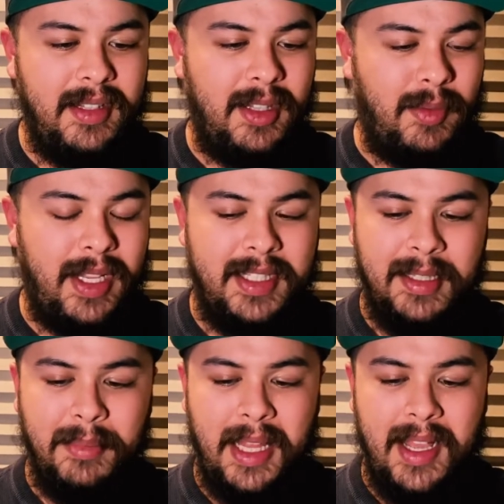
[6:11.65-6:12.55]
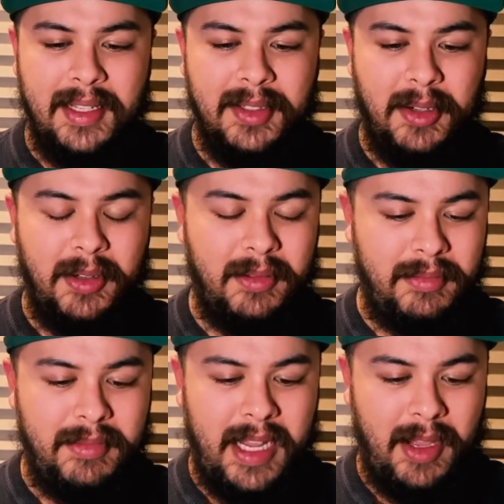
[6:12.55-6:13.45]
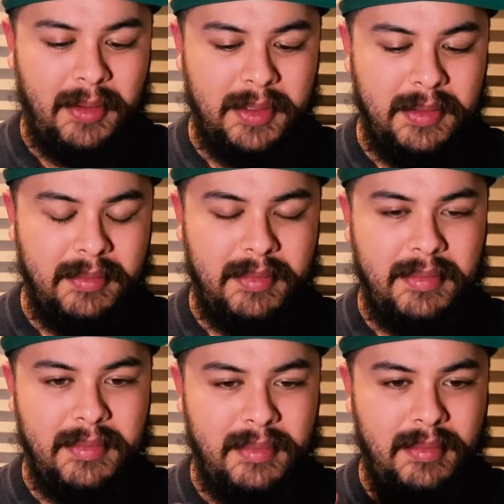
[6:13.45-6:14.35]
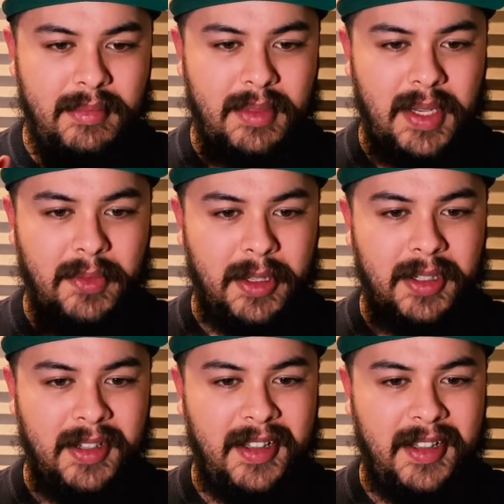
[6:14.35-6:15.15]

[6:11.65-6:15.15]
the reds and the blacks are now different